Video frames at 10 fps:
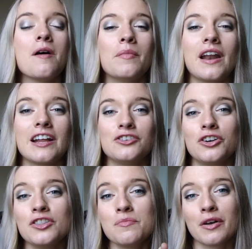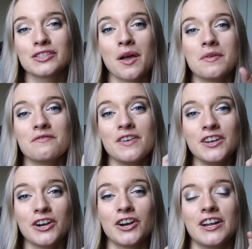But I turned the balsamic
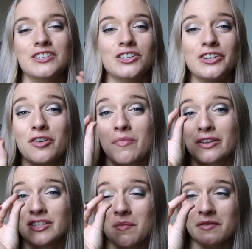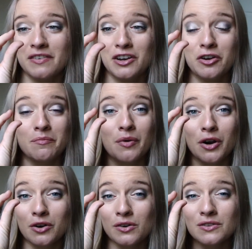vinegar into little balsamic vinegar
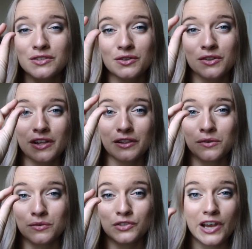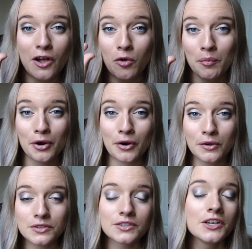pearls, so they're like little gel
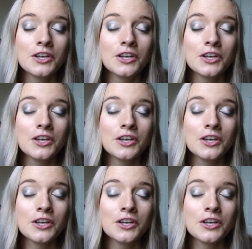pearls.